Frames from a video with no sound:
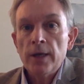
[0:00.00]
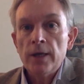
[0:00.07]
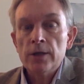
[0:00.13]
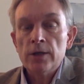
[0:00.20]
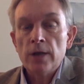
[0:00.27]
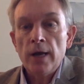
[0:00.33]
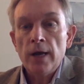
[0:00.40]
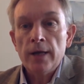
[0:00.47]

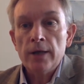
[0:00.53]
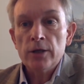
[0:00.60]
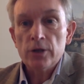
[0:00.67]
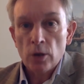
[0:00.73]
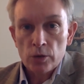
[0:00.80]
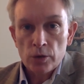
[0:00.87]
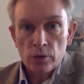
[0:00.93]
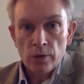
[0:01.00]
is a
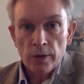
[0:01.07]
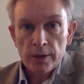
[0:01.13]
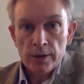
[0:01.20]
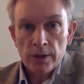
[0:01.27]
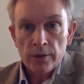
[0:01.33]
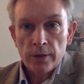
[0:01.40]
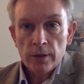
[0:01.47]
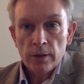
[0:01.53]
social
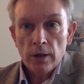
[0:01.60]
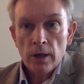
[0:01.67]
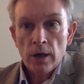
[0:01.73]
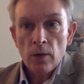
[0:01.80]
criterion.